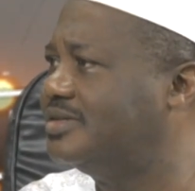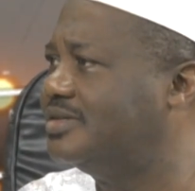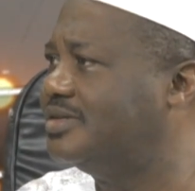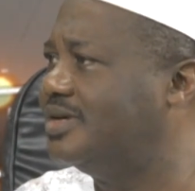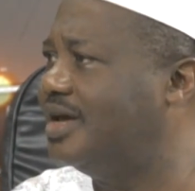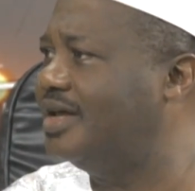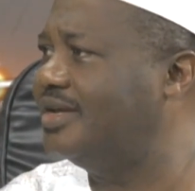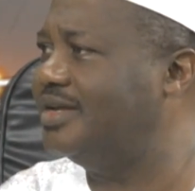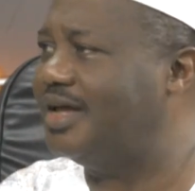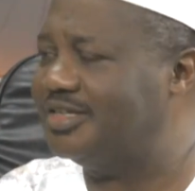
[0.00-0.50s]

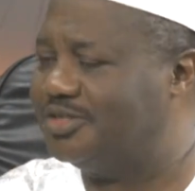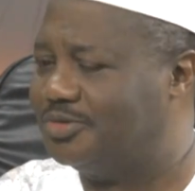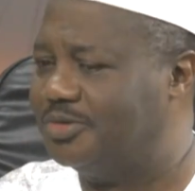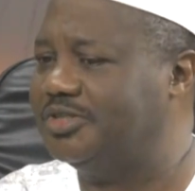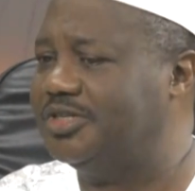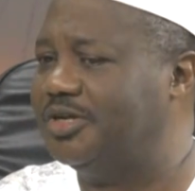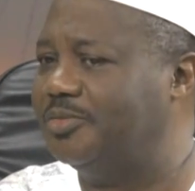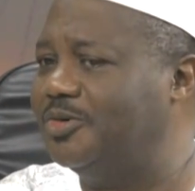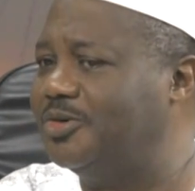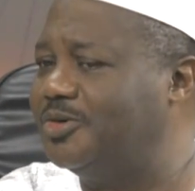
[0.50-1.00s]
And that's what
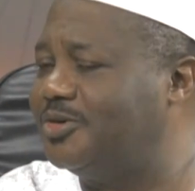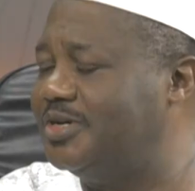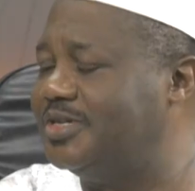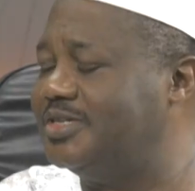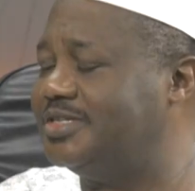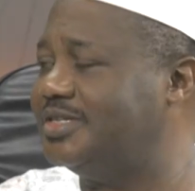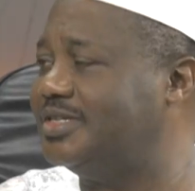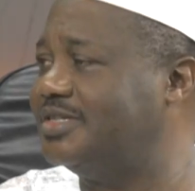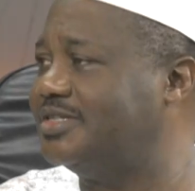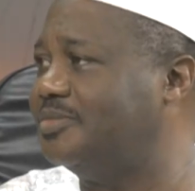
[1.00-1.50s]

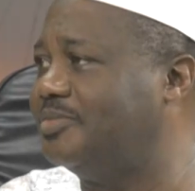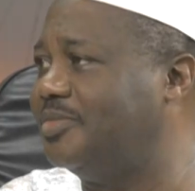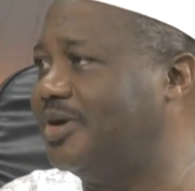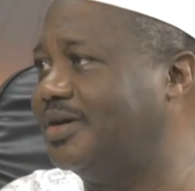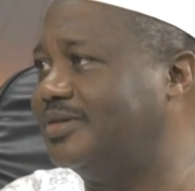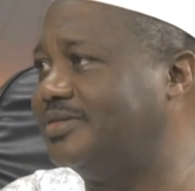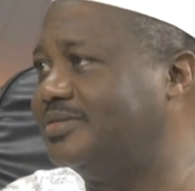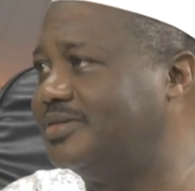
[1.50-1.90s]
democracy is about.